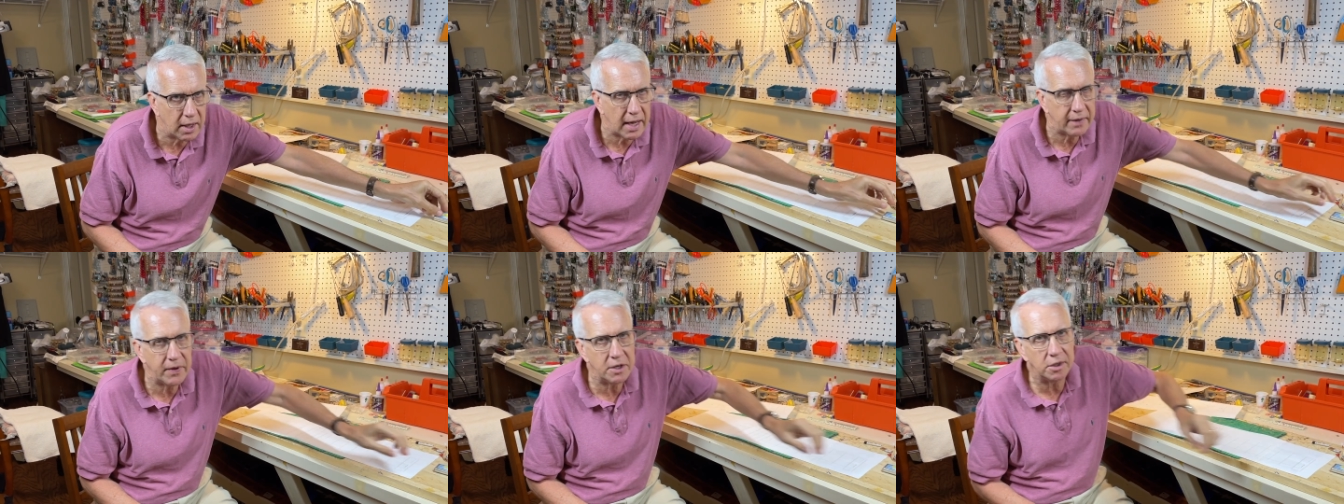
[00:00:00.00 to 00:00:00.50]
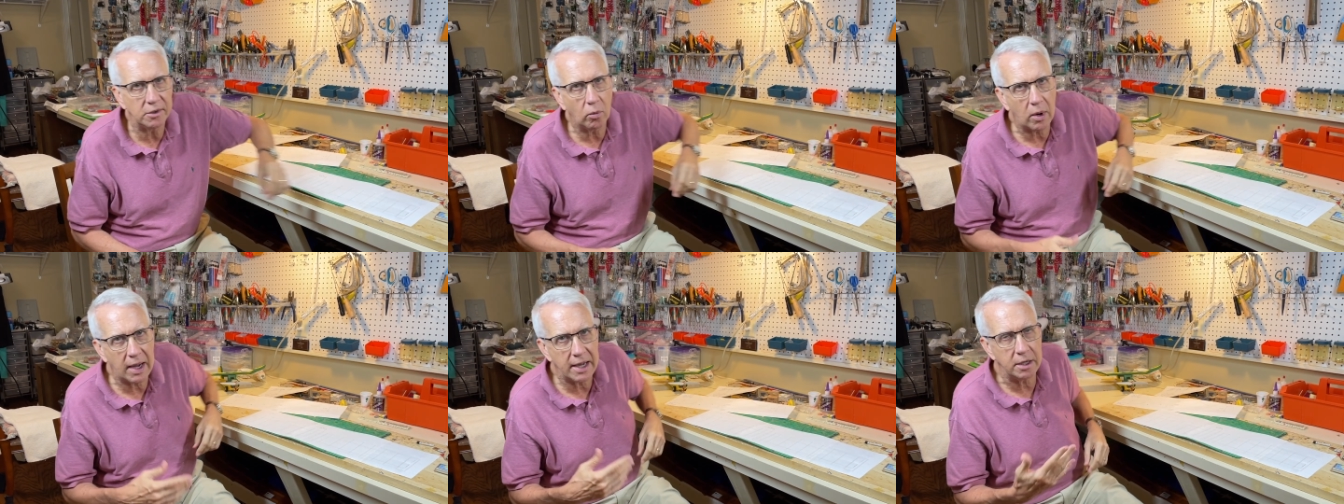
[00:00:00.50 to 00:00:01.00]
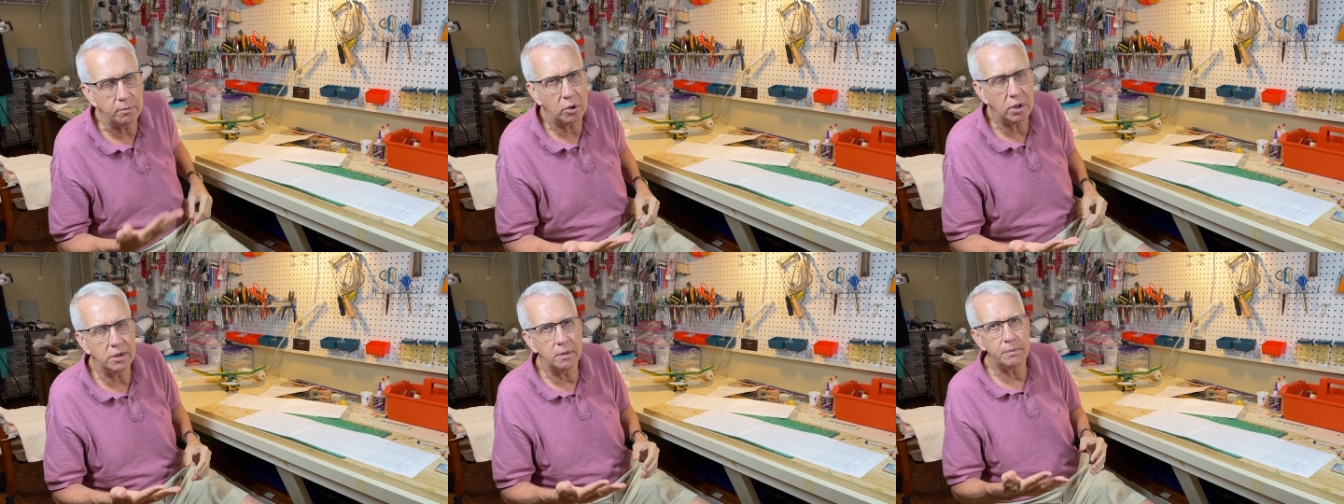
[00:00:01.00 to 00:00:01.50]
a half inches wide to
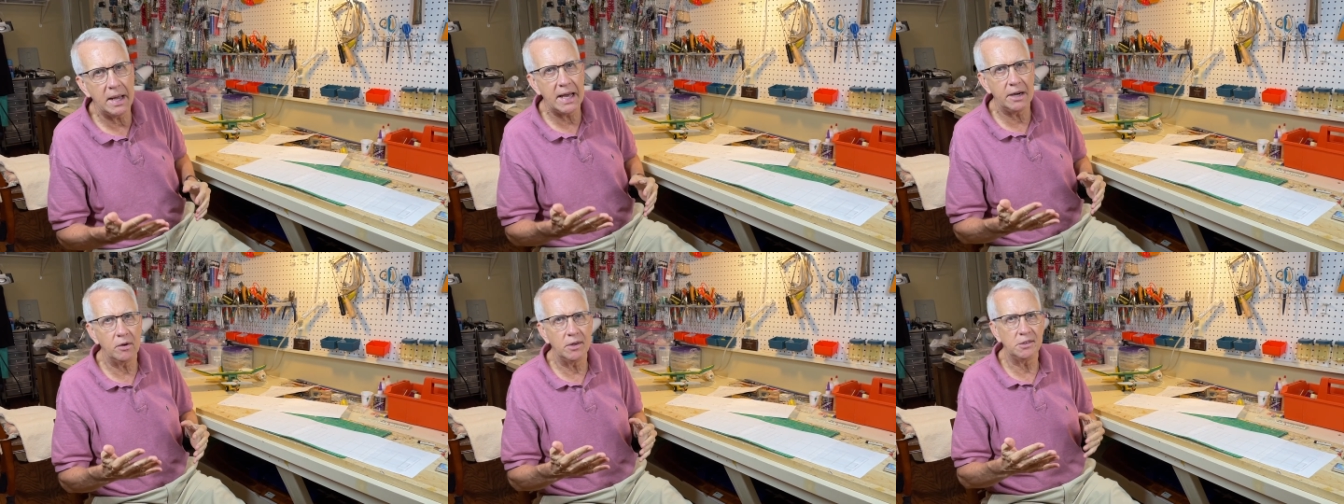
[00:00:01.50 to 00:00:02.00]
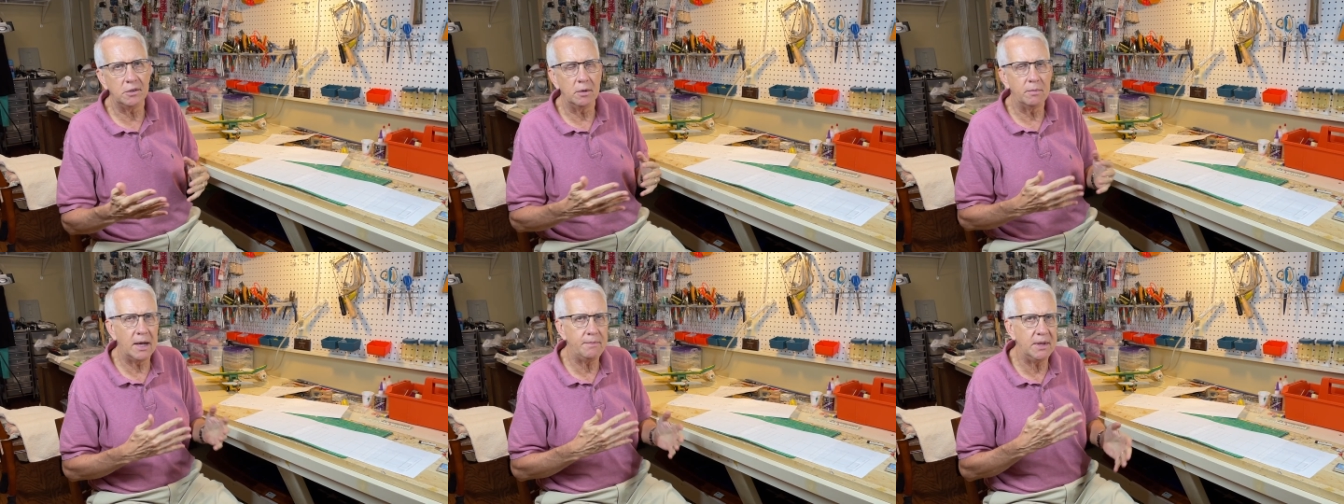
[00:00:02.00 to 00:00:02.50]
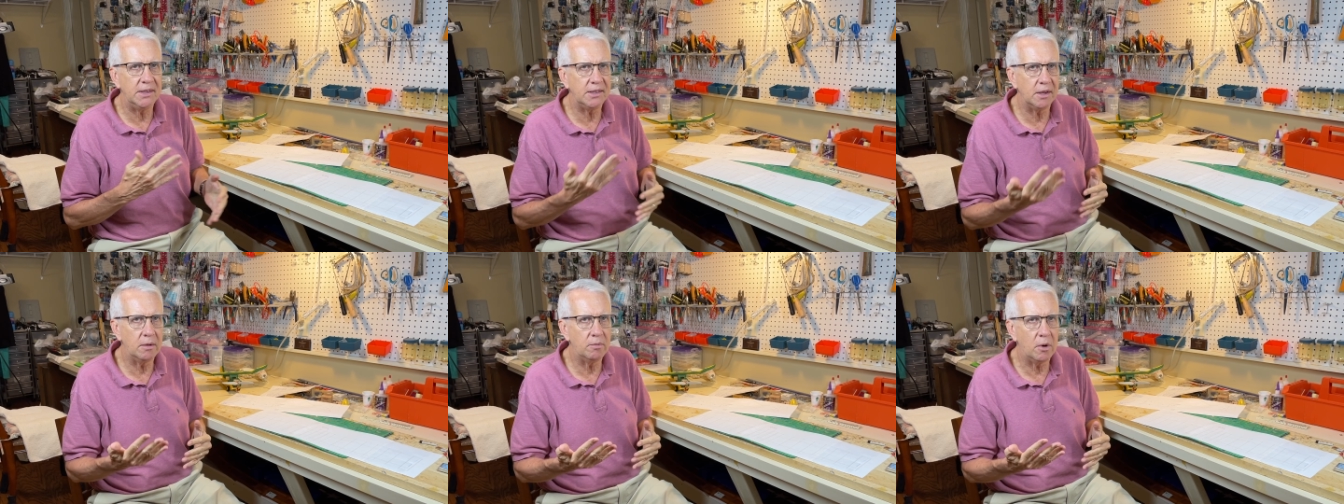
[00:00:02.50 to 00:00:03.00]
put in the battery. So there might be
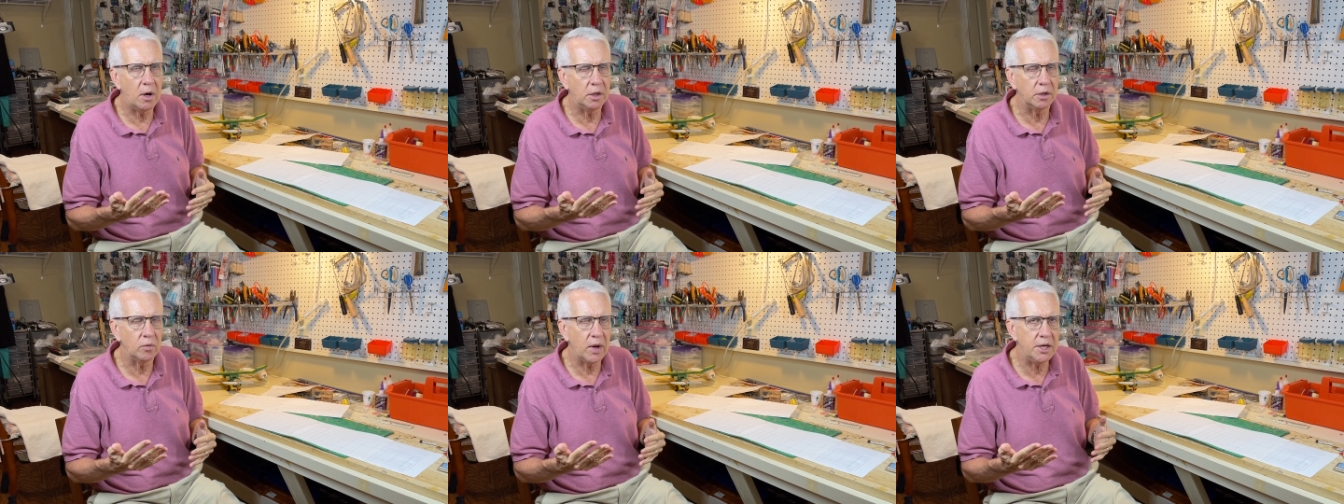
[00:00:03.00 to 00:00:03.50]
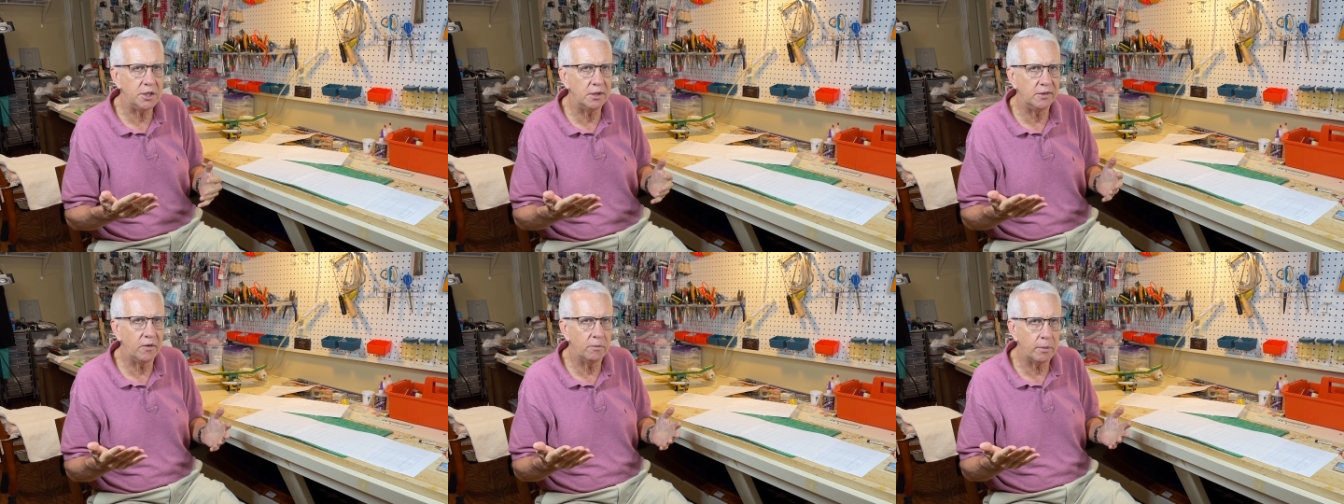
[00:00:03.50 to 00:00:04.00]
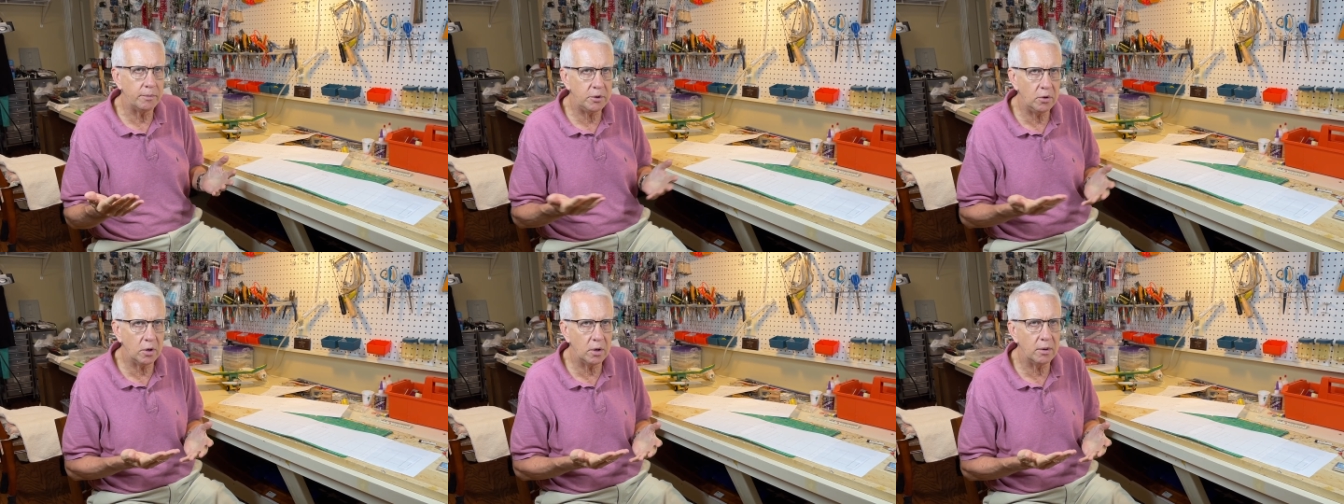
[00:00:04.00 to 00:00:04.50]
some alterations from a
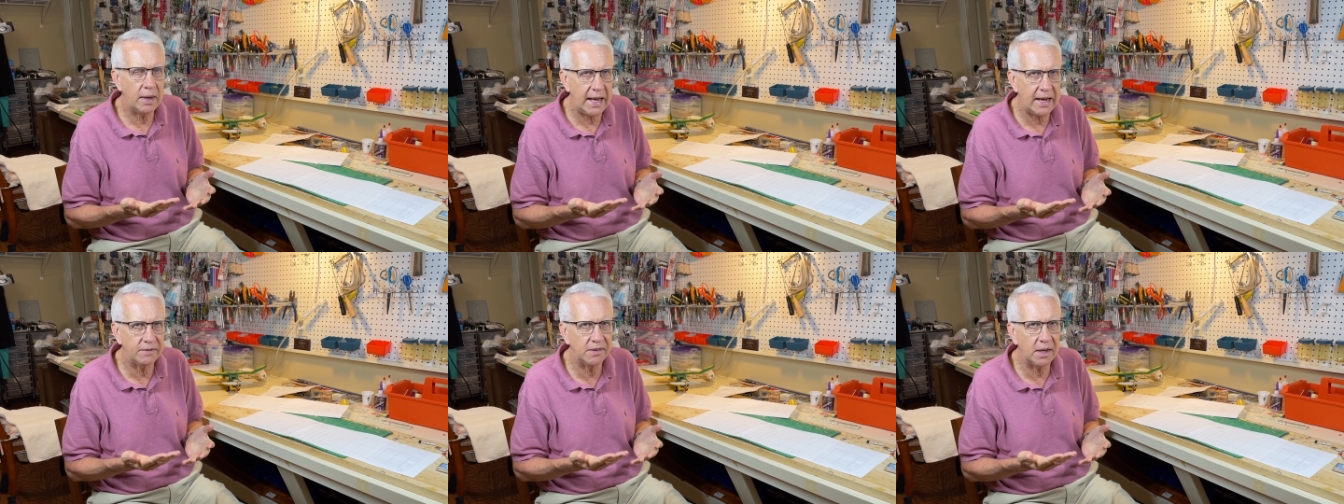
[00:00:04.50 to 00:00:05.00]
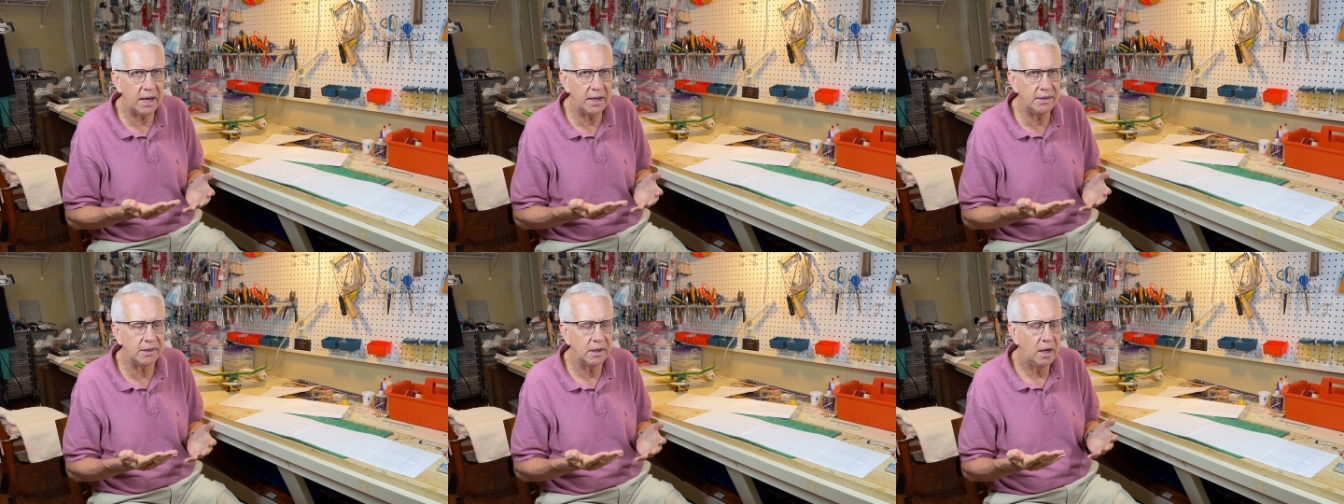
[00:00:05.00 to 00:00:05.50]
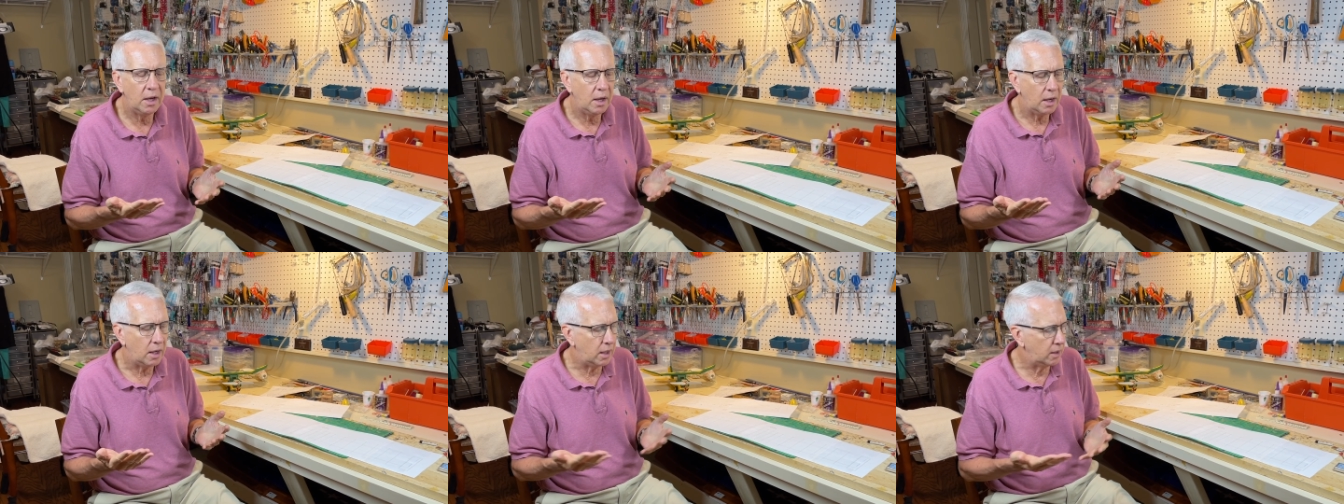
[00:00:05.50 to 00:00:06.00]
pure half size
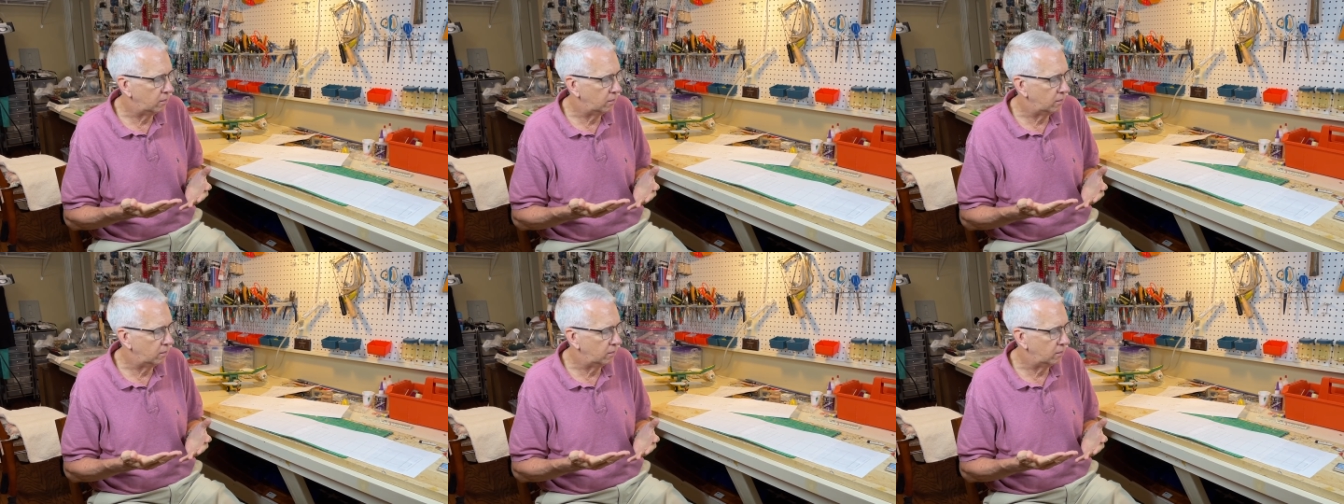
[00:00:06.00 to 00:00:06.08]
uh,